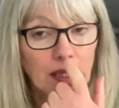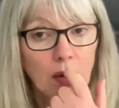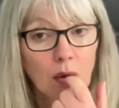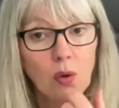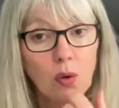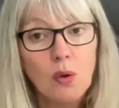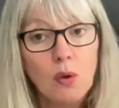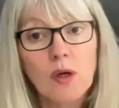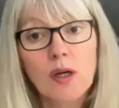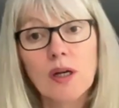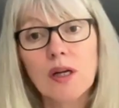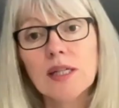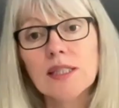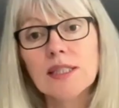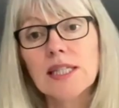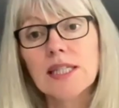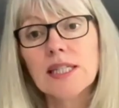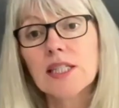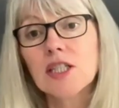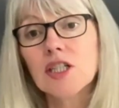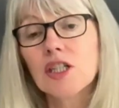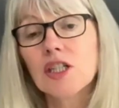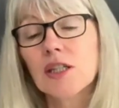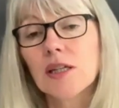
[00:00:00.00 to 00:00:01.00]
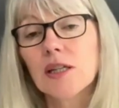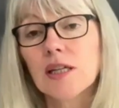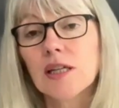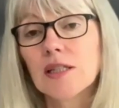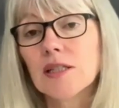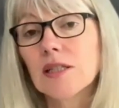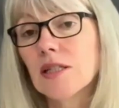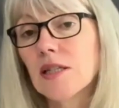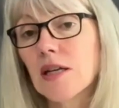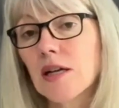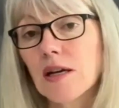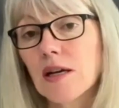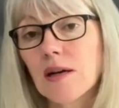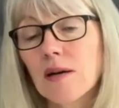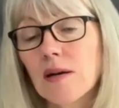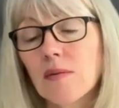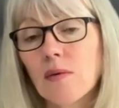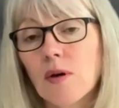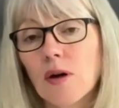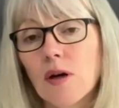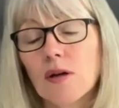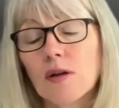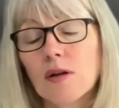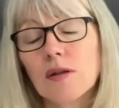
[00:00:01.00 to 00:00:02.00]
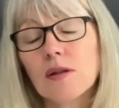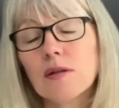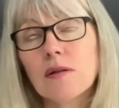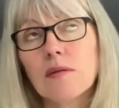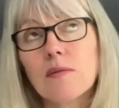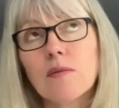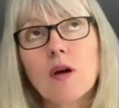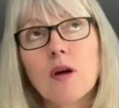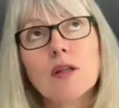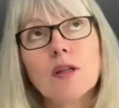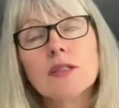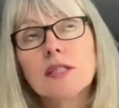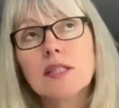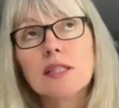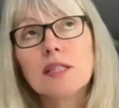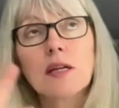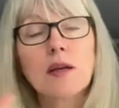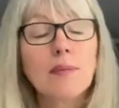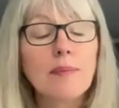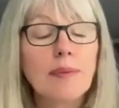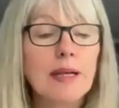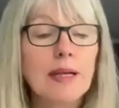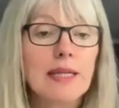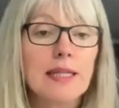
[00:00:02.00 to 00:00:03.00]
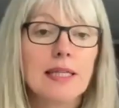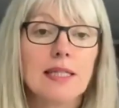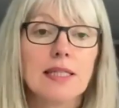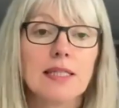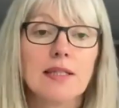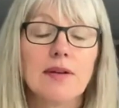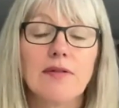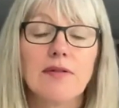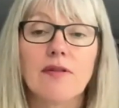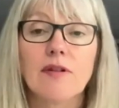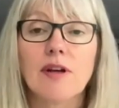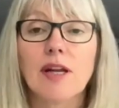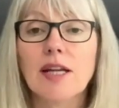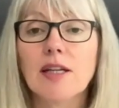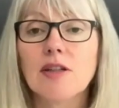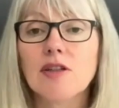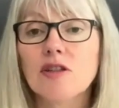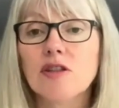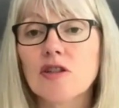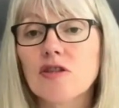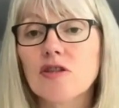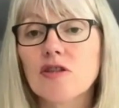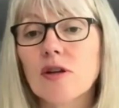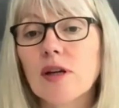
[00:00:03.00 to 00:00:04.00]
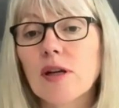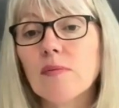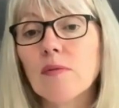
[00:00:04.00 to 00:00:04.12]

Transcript: organisation that's works in a completely different industry,